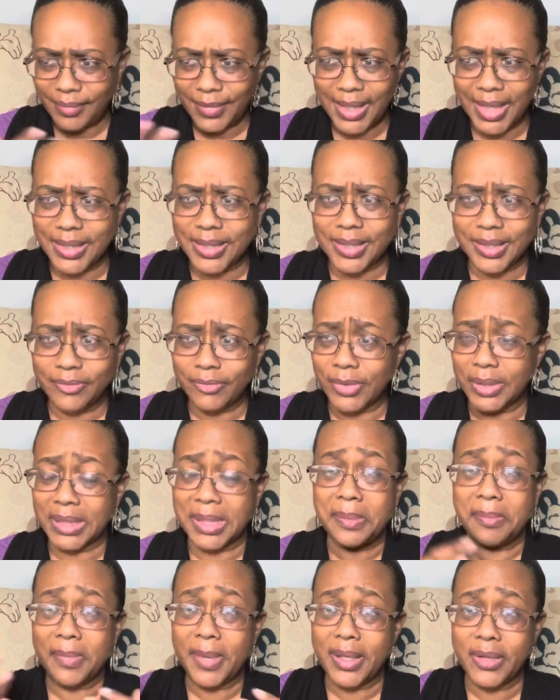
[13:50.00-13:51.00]
It didn't
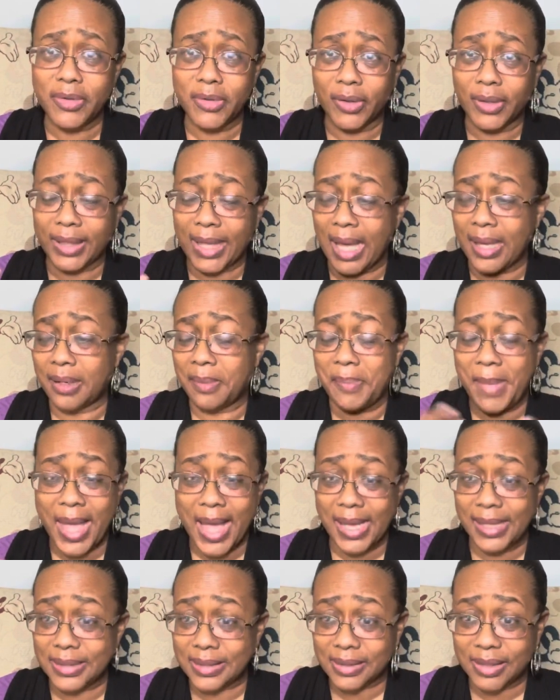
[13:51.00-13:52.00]
really, you know, it kind of
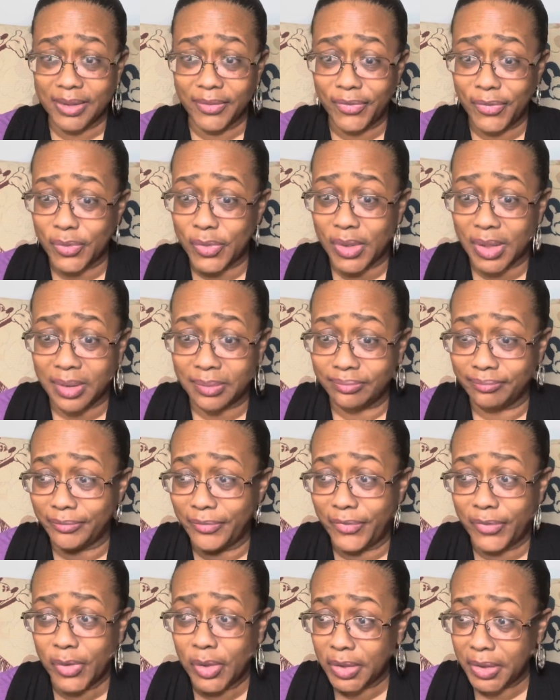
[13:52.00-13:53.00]
masked it for
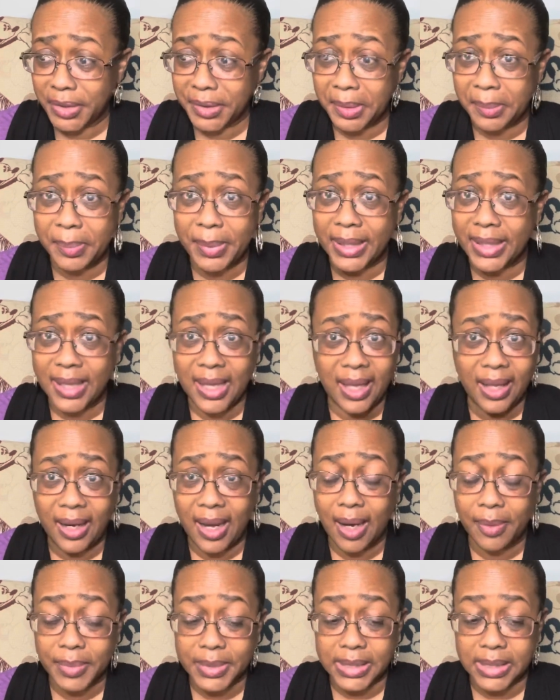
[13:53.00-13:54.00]
a little bit, and
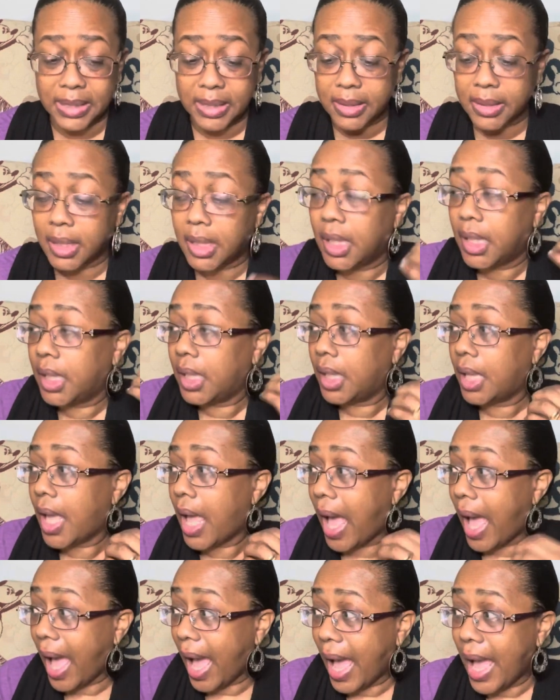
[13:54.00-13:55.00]
that was it.
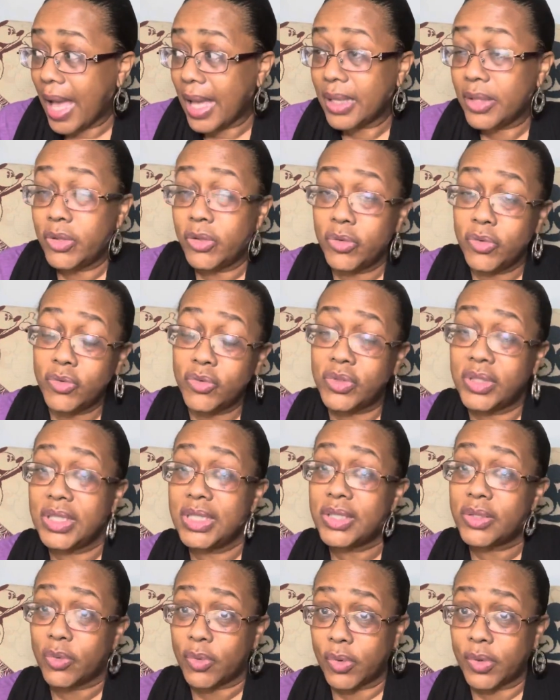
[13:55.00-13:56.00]
I use
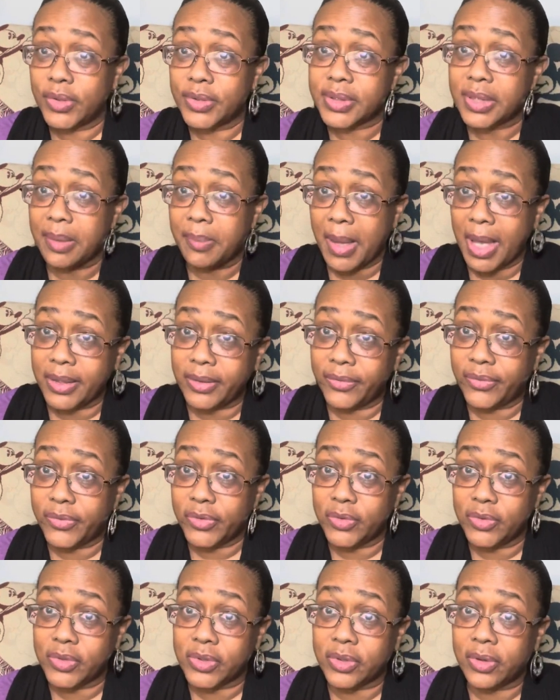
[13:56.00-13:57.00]
these oils in my
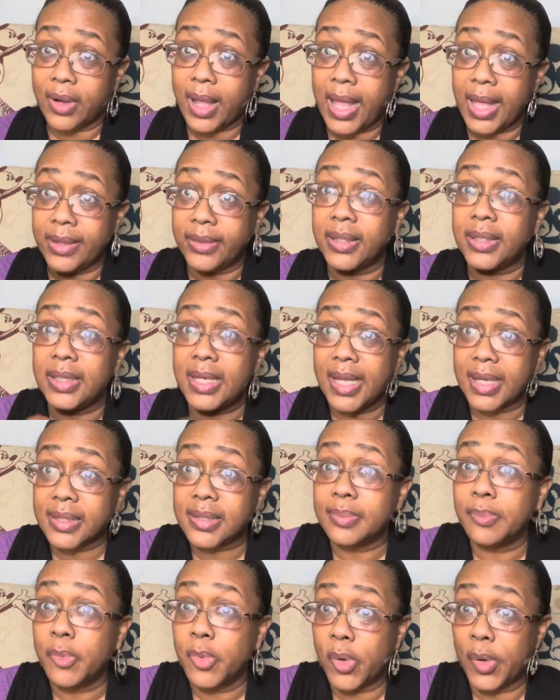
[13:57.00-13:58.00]
diffuser, and the
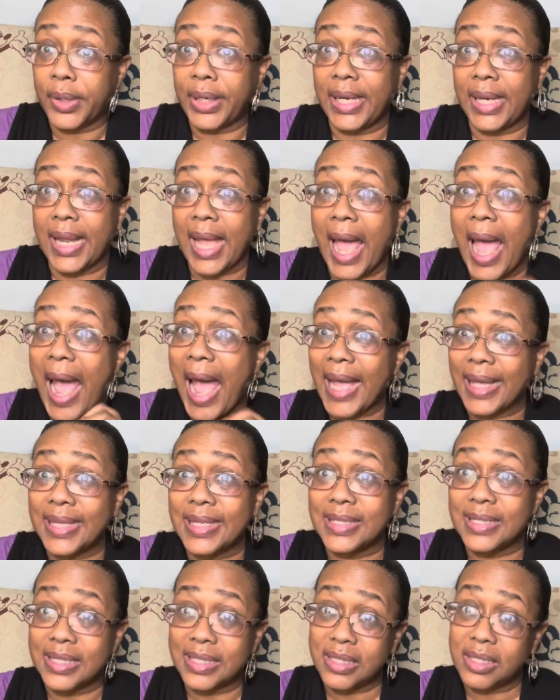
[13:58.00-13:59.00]
next morning I
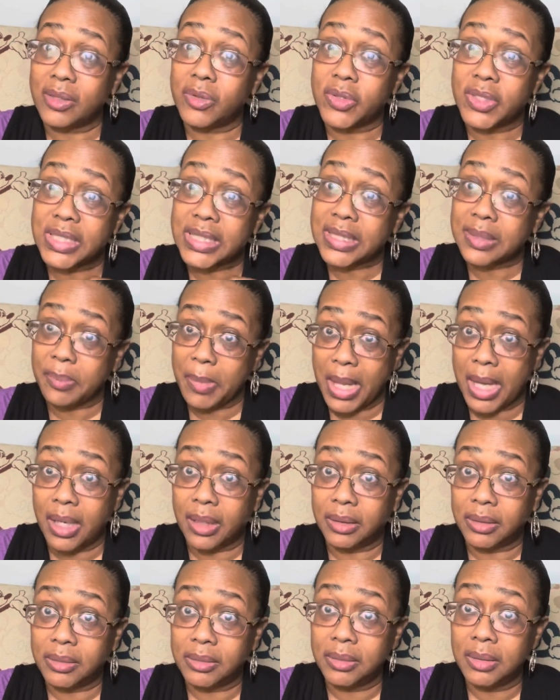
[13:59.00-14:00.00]
can still
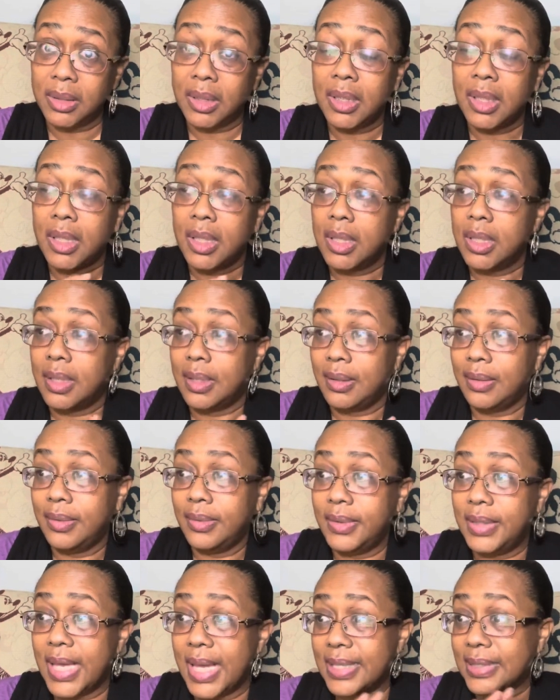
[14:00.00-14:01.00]
smell
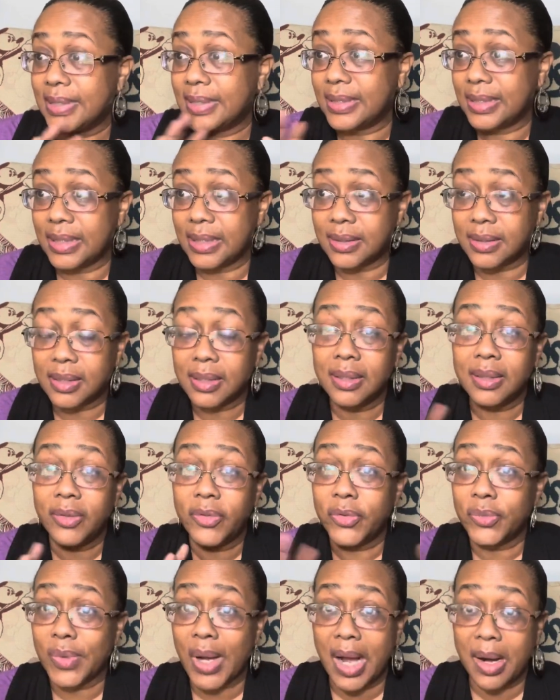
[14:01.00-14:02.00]
that scent
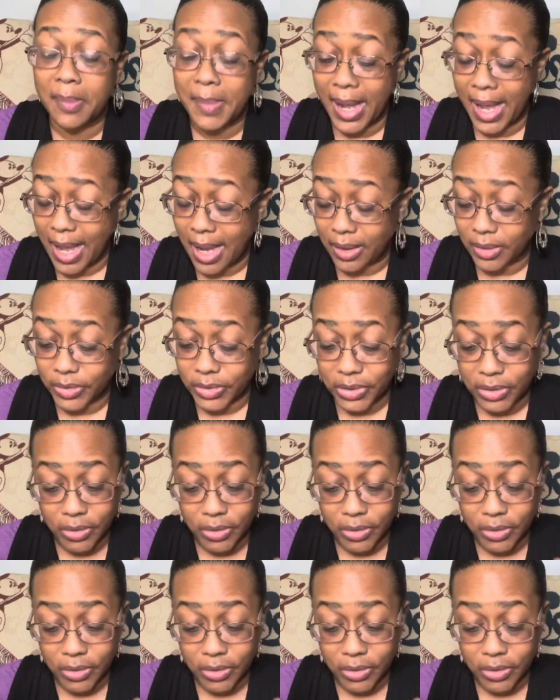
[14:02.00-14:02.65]
throughout my house.